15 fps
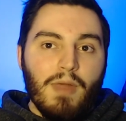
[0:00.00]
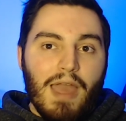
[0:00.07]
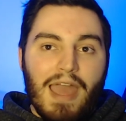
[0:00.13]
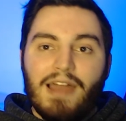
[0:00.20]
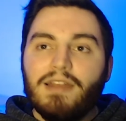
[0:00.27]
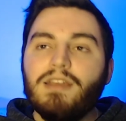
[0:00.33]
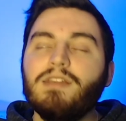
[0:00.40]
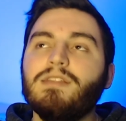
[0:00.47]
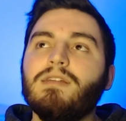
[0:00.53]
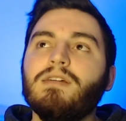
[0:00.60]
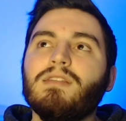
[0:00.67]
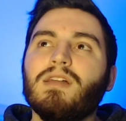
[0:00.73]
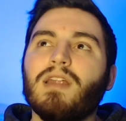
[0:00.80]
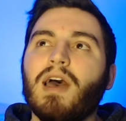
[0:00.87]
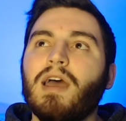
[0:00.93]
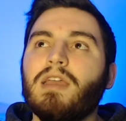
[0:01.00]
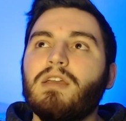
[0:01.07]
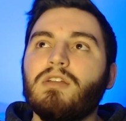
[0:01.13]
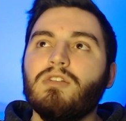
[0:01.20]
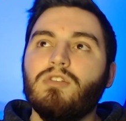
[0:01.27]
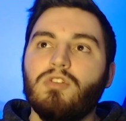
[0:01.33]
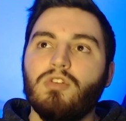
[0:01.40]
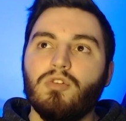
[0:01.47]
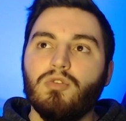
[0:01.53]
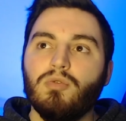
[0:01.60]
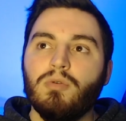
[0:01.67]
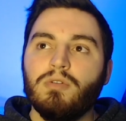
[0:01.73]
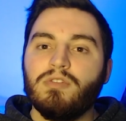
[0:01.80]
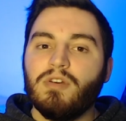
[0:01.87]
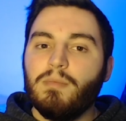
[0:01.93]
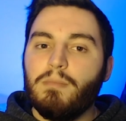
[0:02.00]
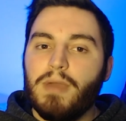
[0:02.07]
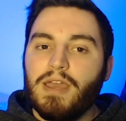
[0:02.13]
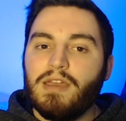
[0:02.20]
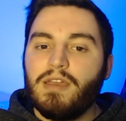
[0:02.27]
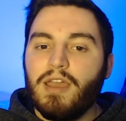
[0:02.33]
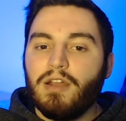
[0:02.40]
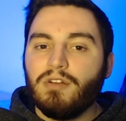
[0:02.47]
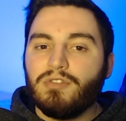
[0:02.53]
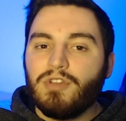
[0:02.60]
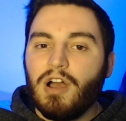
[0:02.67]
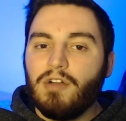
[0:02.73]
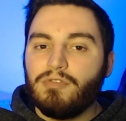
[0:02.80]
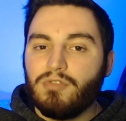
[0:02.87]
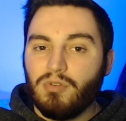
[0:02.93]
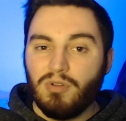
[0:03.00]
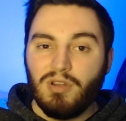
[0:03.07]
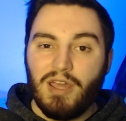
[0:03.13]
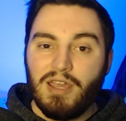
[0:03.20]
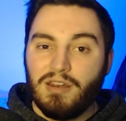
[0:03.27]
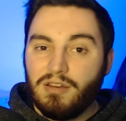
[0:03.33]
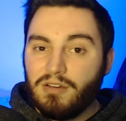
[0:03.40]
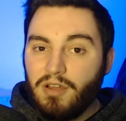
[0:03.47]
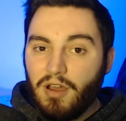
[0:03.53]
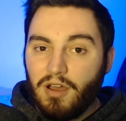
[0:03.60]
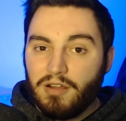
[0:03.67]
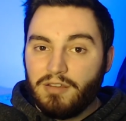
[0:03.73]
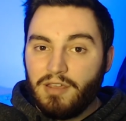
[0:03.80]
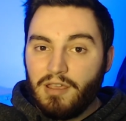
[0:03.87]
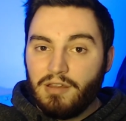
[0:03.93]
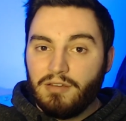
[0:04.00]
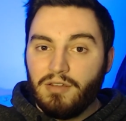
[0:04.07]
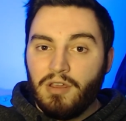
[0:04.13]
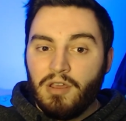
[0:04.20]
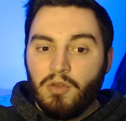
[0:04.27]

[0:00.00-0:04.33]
Anything that I can do to make Airsoft related content,